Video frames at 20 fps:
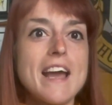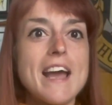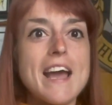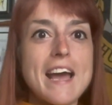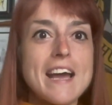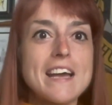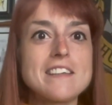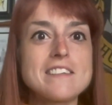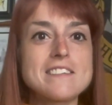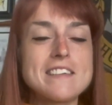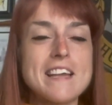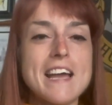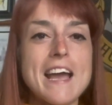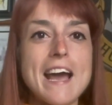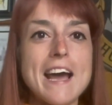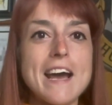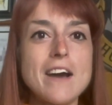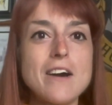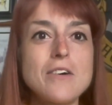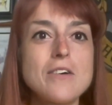as to
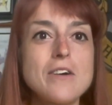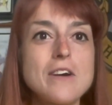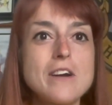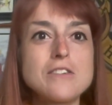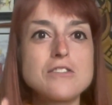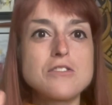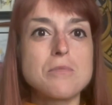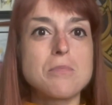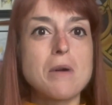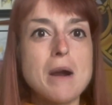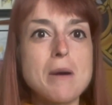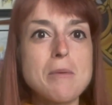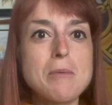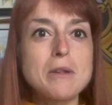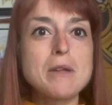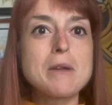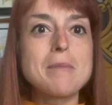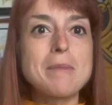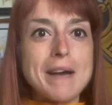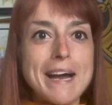how to
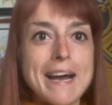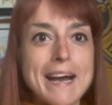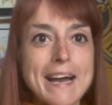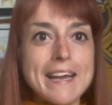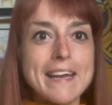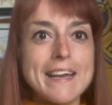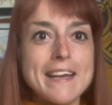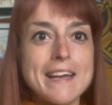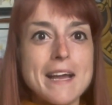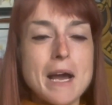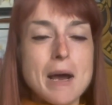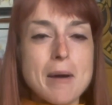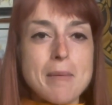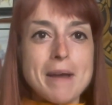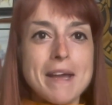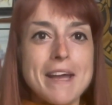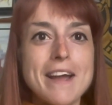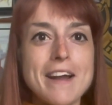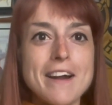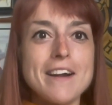properly buy a
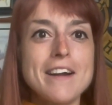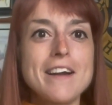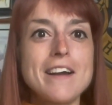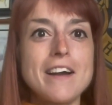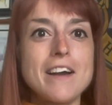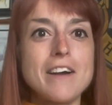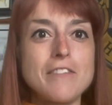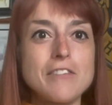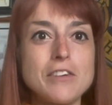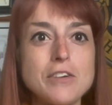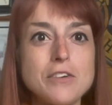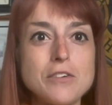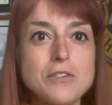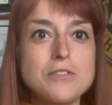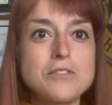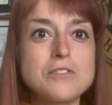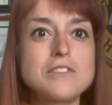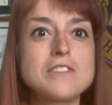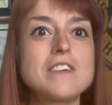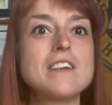pair of
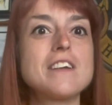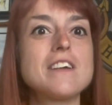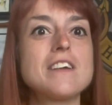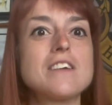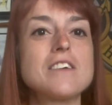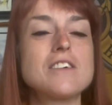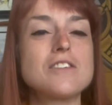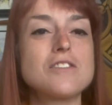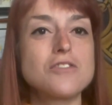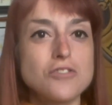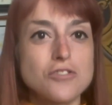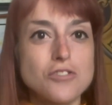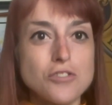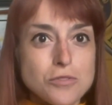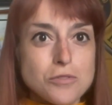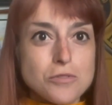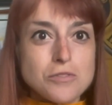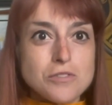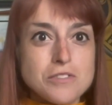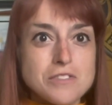used
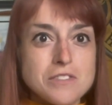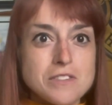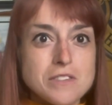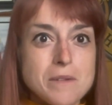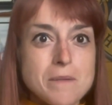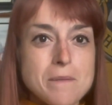shoes.